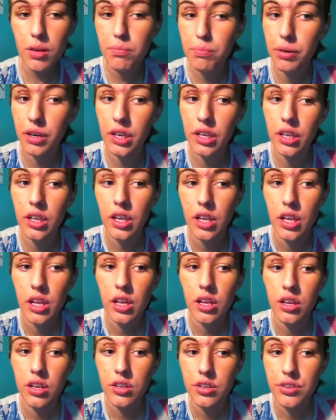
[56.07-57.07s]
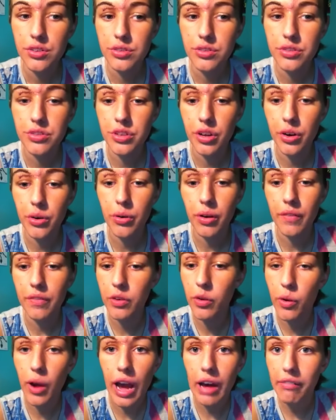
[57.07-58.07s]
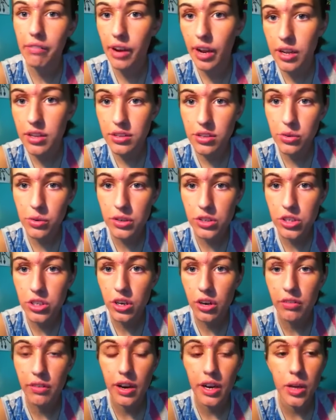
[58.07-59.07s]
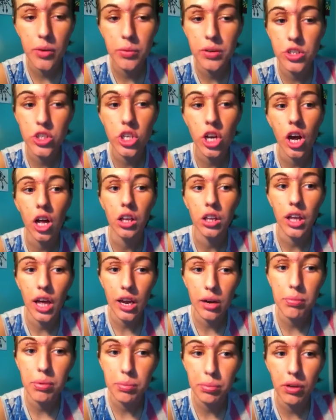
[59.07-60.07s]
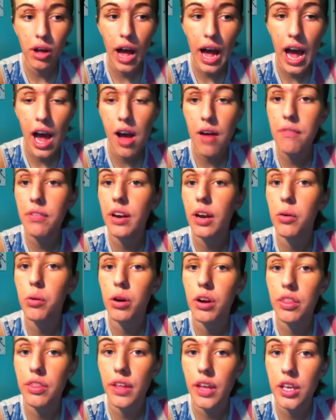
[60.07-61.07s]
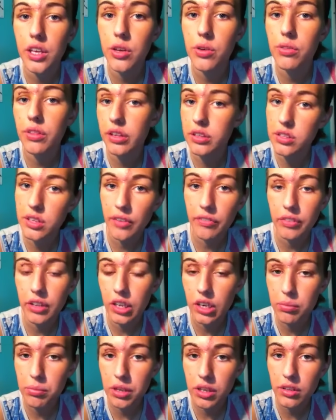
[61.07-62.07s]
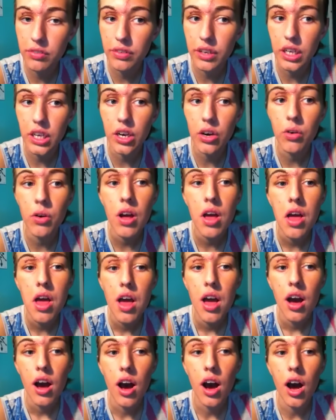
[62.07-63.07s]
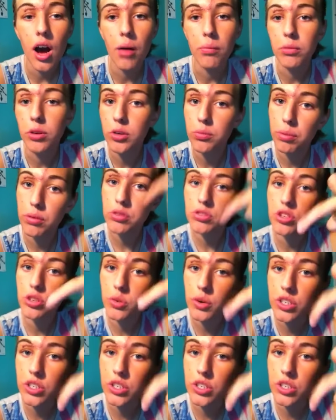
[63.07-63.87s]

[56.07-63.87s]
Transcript: but so if you haven't asked a question already, which a lot of people have, and I want to thank you, that's definitely going to be in the video. Um, you can post your